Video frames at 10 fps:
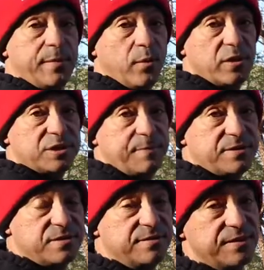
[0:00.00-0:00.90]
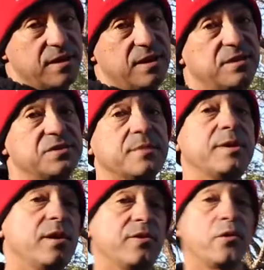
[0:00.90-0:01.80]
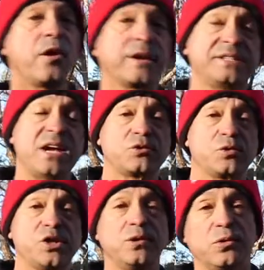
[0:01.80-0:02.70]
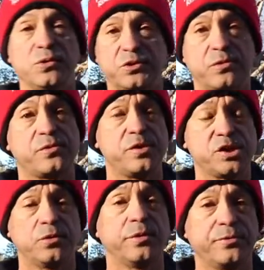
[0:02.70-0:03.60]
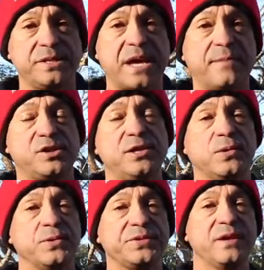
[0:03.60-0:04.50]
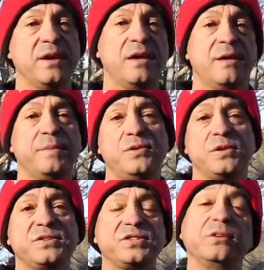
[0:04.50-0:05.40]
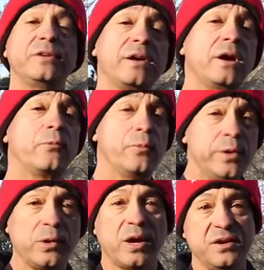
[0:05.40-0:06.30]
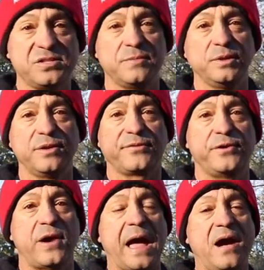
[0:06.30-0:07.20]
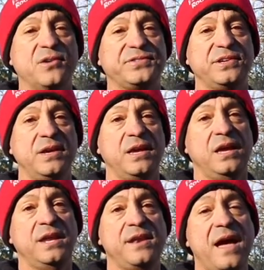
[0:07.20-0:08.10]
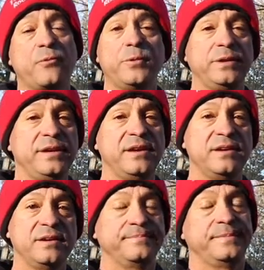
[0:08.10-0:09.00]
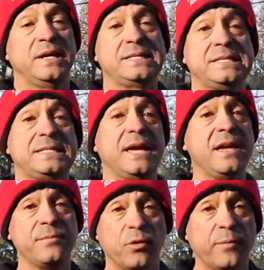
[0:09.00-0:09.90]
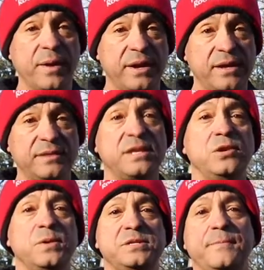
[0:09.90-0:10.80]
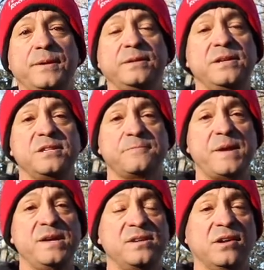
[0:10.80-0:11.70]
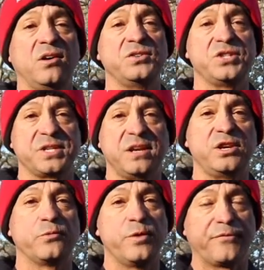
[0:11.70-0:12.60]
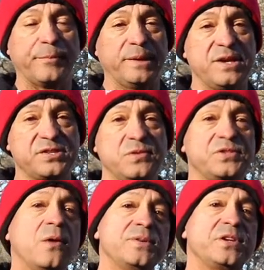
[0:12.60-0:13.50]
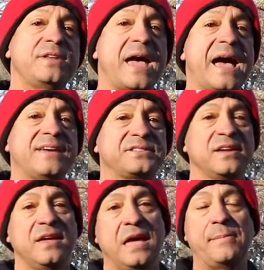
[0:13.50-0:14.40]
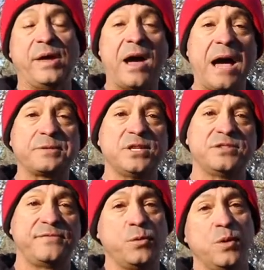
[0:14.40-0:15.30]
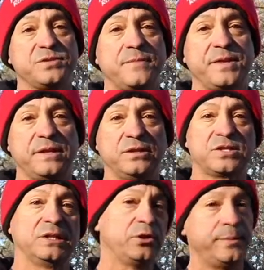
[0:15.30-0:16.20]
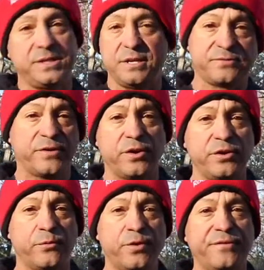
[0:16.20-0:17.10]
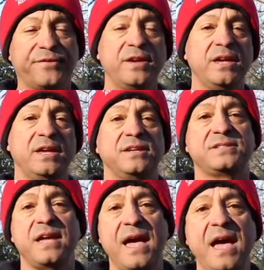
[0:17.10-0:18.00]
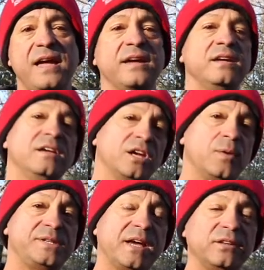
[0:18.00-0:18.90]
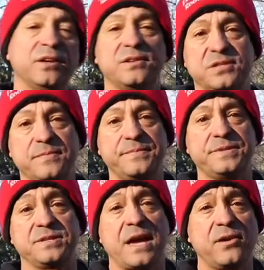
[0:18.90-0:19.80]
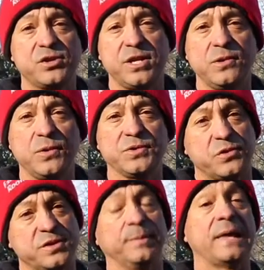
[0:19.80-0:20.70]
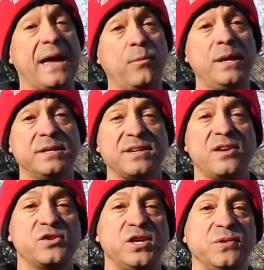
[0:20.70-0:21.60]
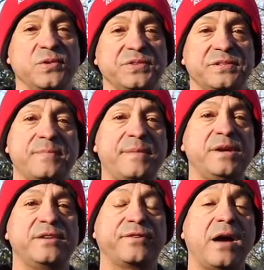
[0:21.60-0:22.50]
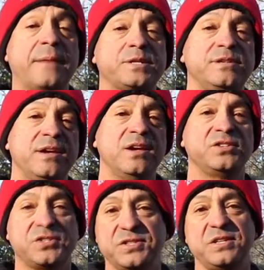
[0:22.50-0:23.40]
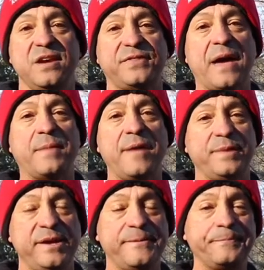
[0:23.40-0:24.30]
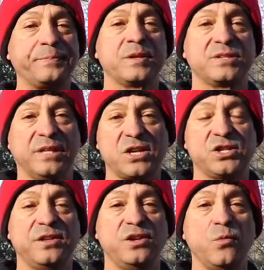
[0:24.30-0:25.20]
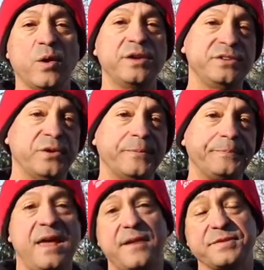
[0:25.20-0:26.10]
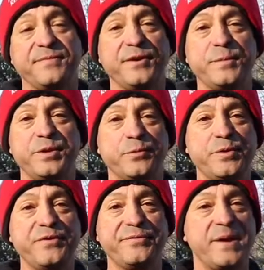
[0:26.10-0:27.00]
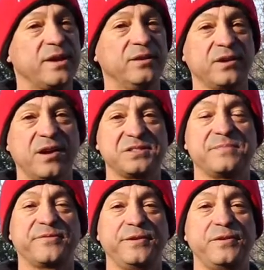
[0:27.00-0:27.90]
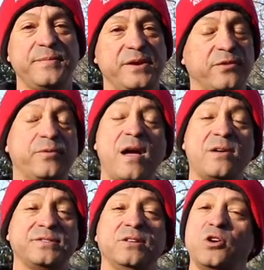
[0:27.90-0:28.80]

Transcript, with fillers: more expensive than some of the other architectural shingles or the traditional three-tab shingles, but you can still get a real custom look for your house. It not really a ton more money than you would typically spend on just getting your roof replaced. So it's always good to ask about options if you want something that looks a little bit different on your roof to say, hey, can we take a look at some designer shingles or some lightweight designer shingles is maybe a different option just to see if that might be the selection that you want to do. Have some fun with your roof, make it look custom for you, make your house look